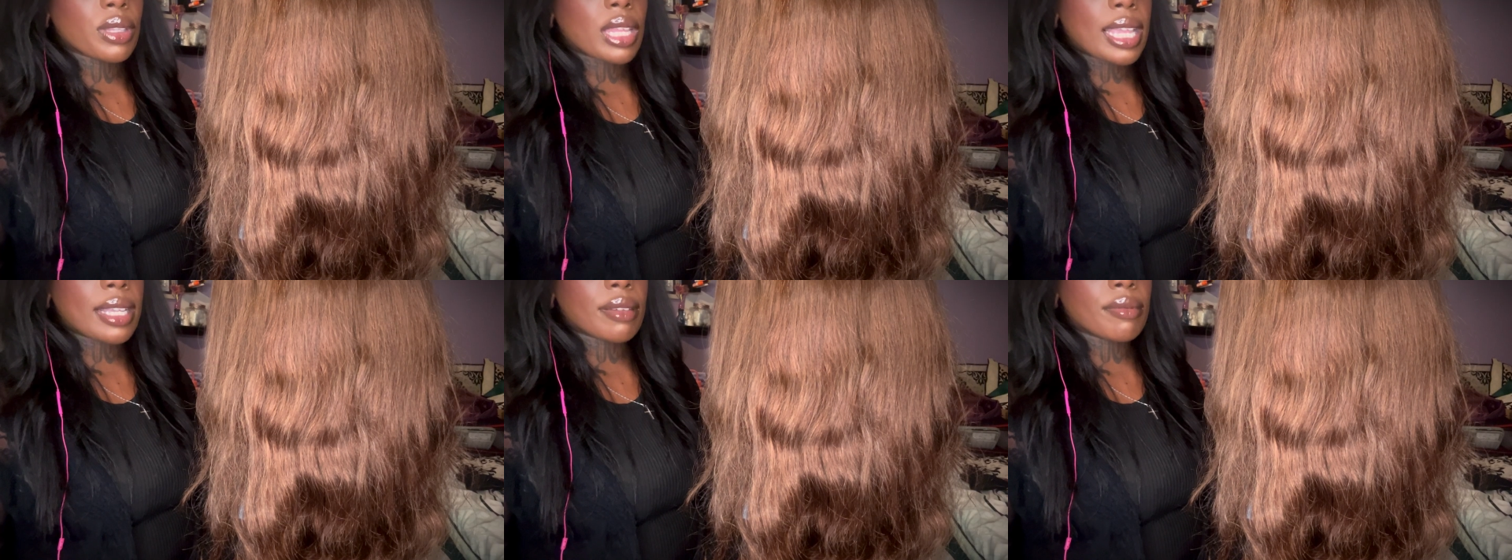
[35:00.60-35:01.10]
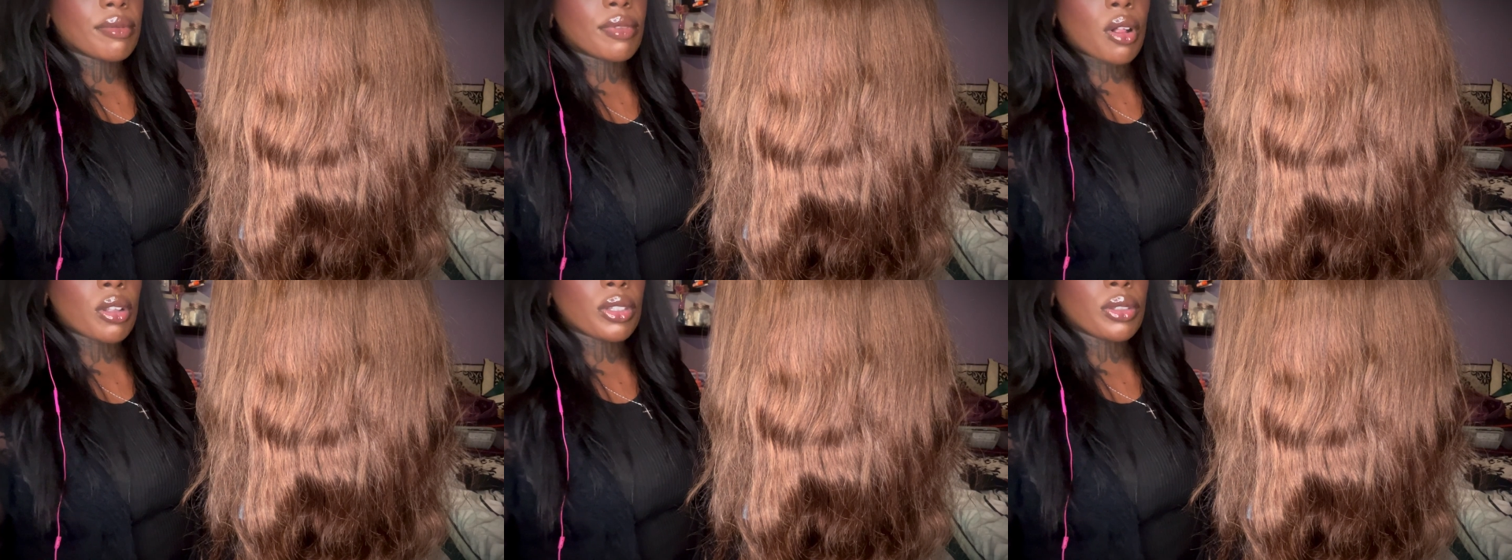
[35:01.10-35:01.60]
like
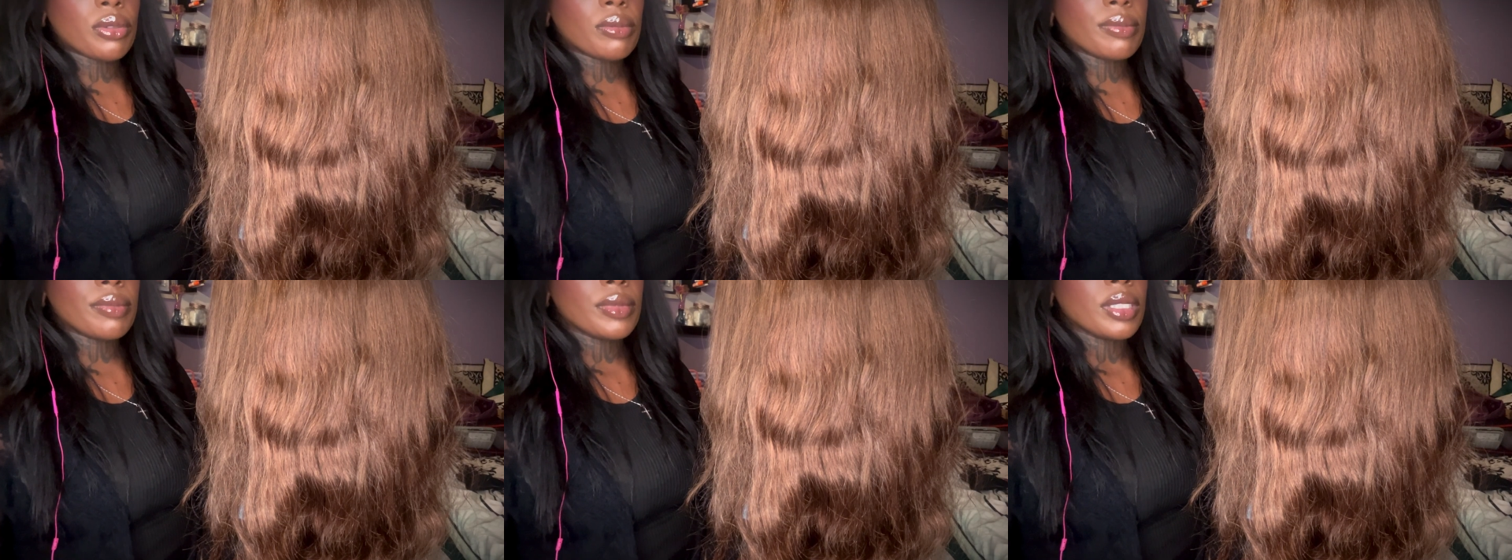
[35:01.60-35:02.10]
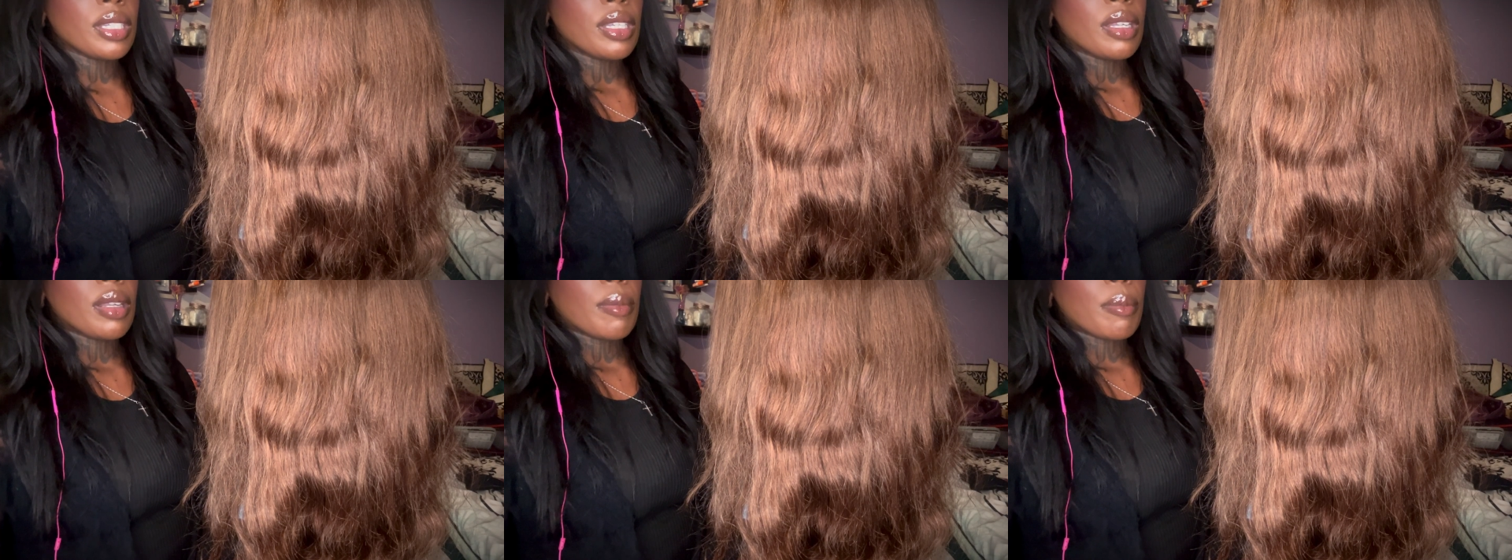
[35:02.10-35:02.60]
volume,
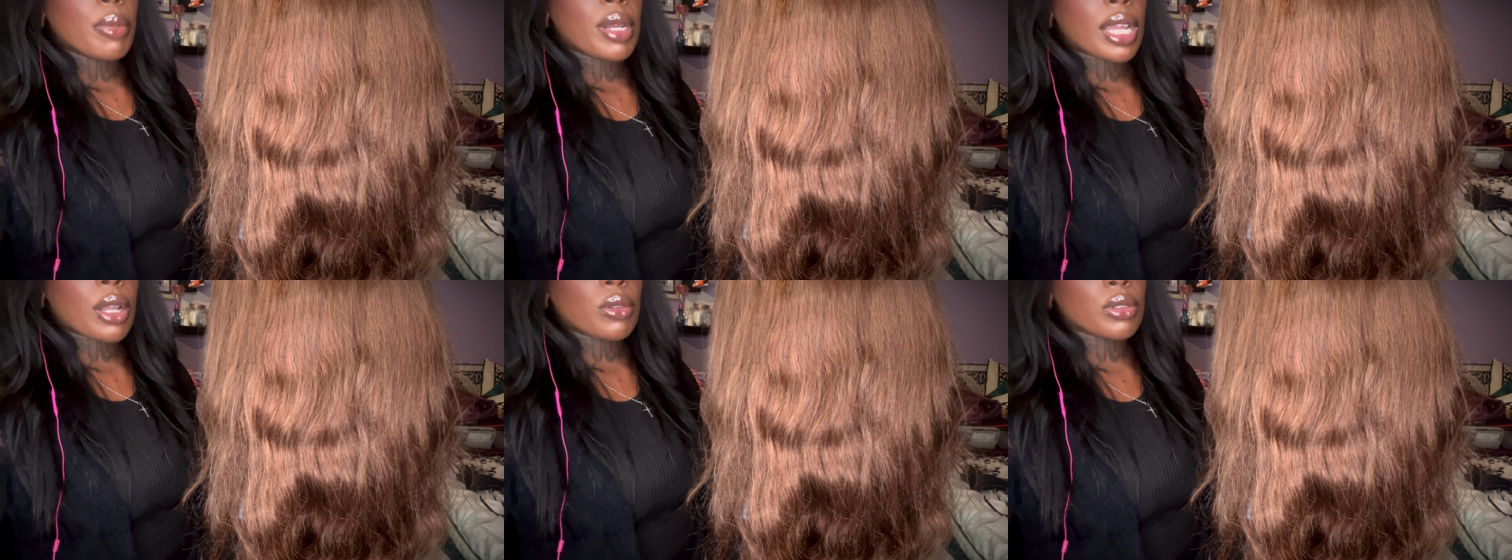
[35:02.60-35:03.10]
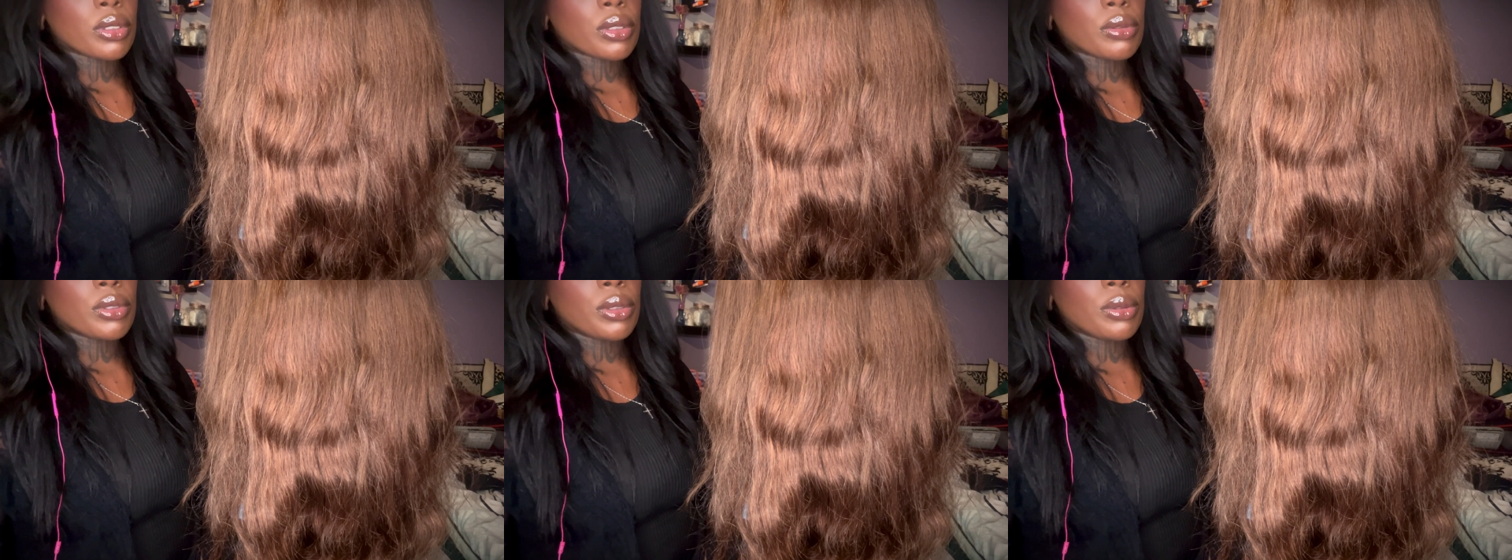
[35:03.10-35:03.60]
but I
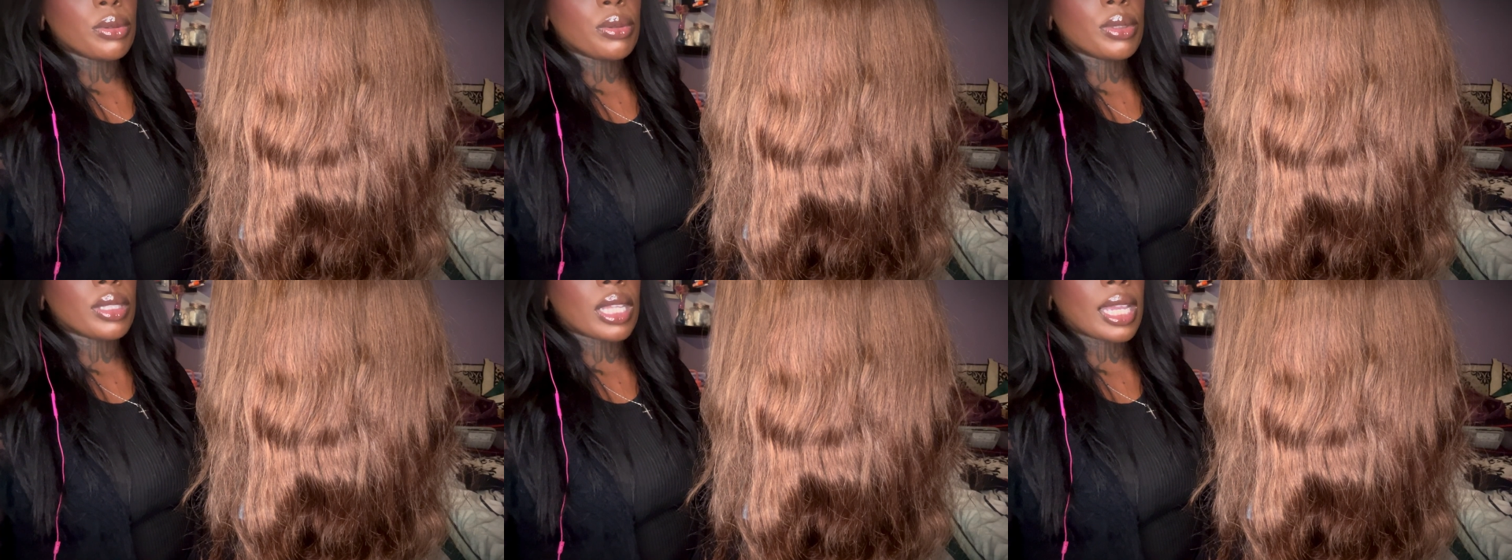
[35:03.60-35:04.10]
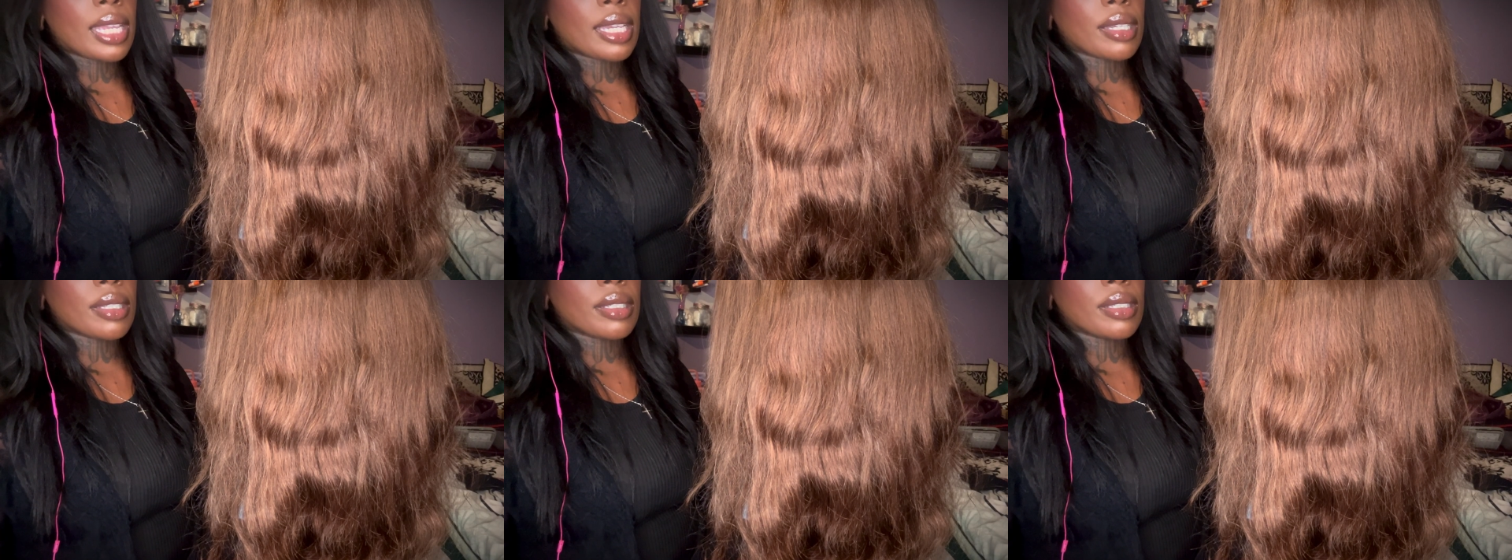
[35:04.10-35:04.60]
also do like
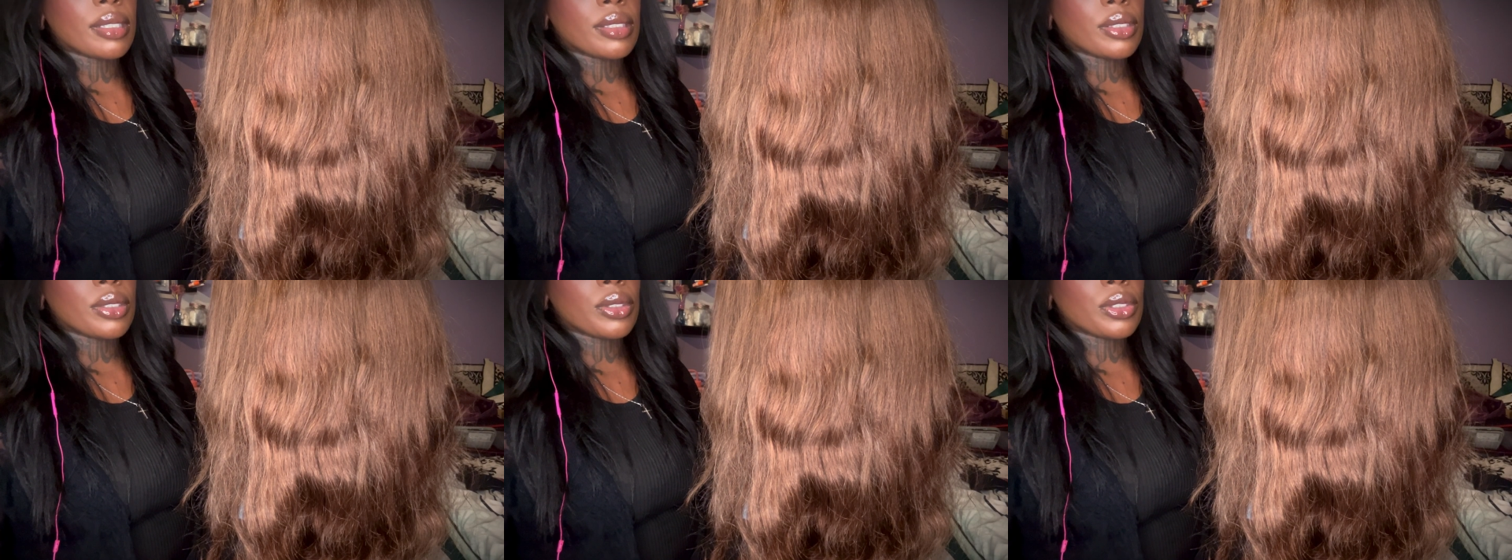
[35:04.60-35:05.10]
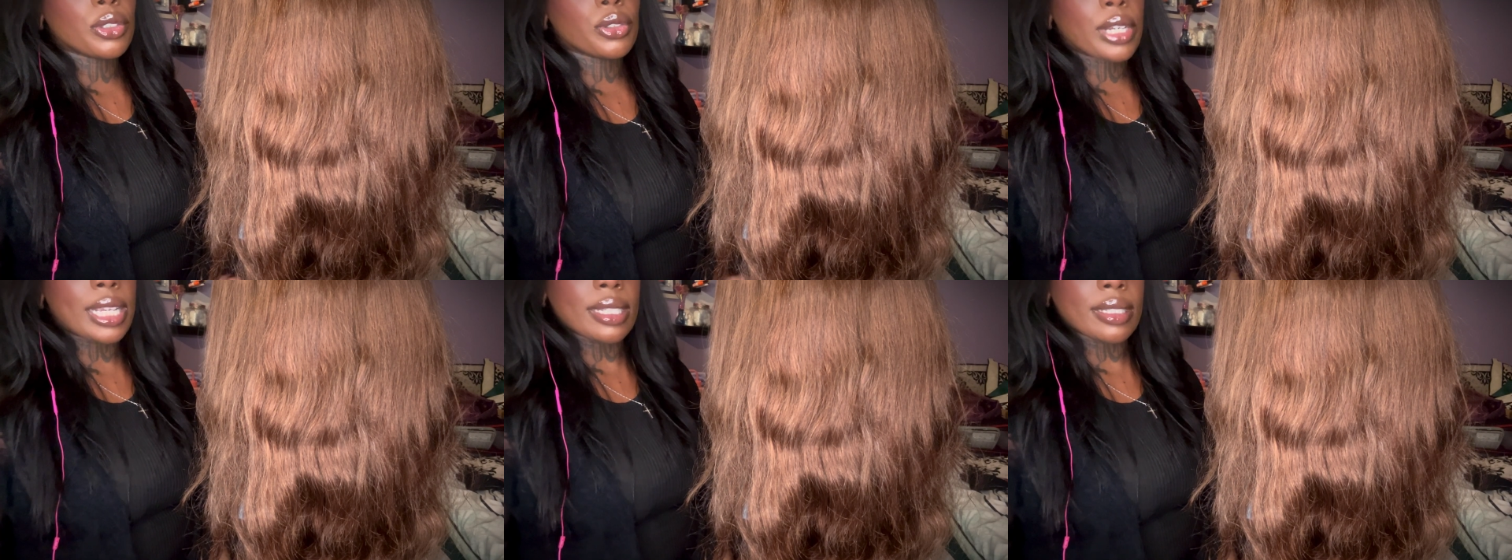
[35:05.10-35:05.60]

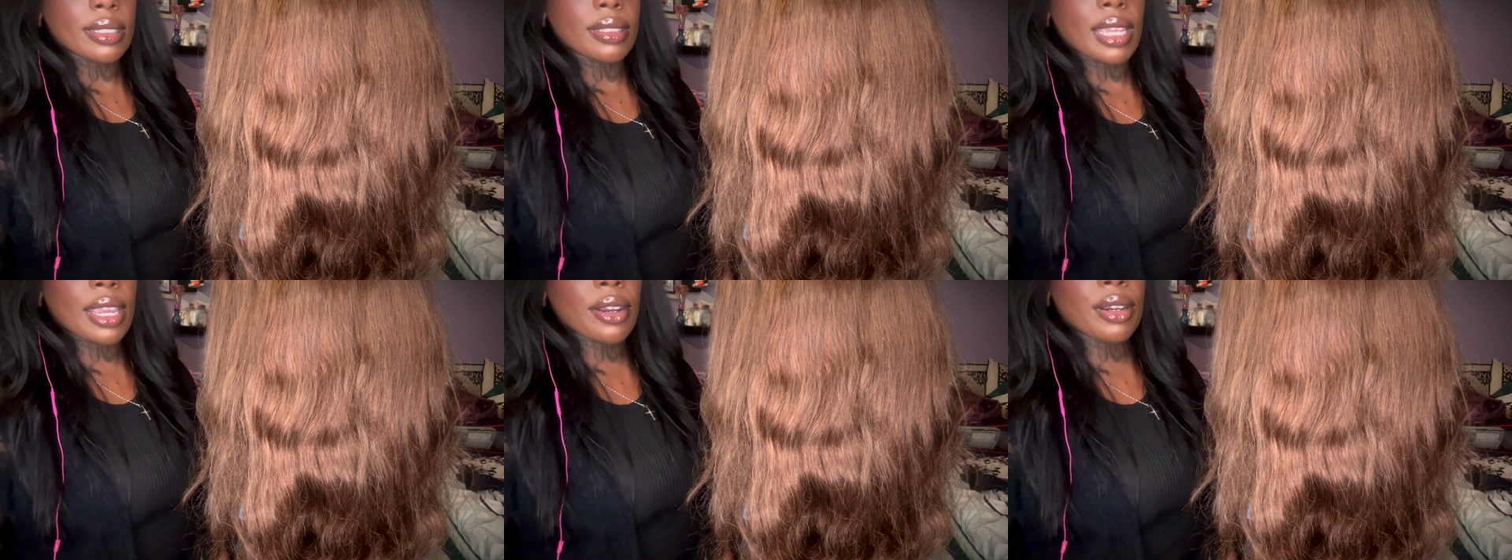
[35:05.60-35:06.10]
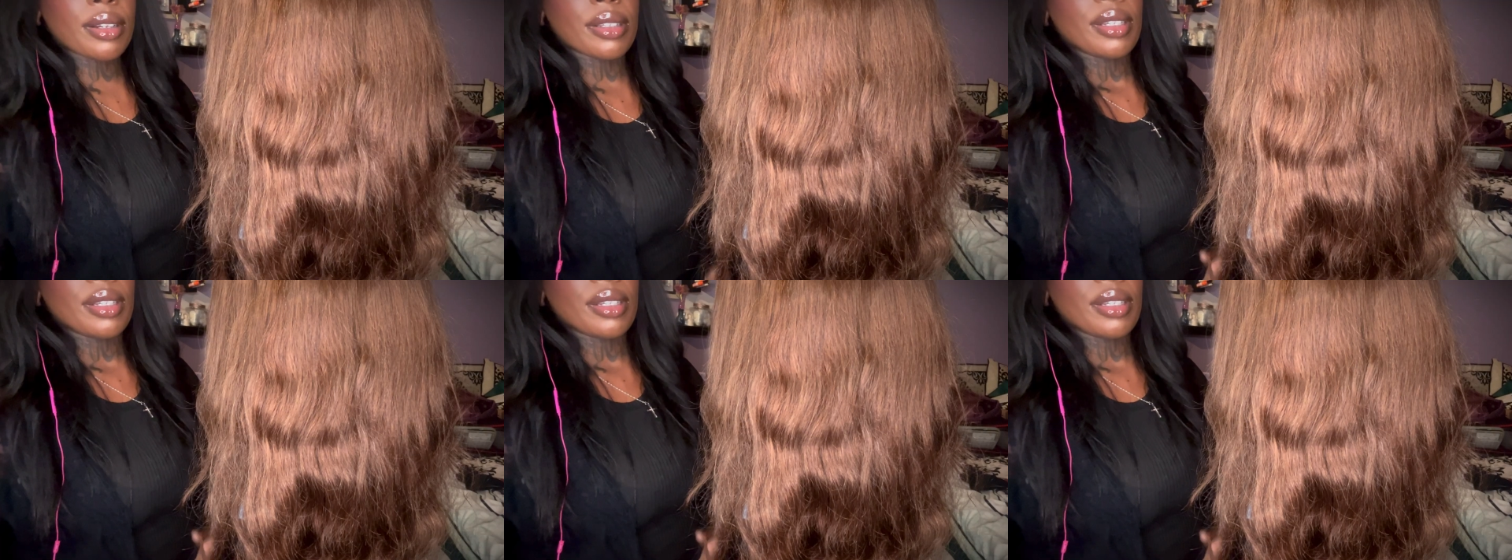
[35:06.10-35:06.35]
straight hair,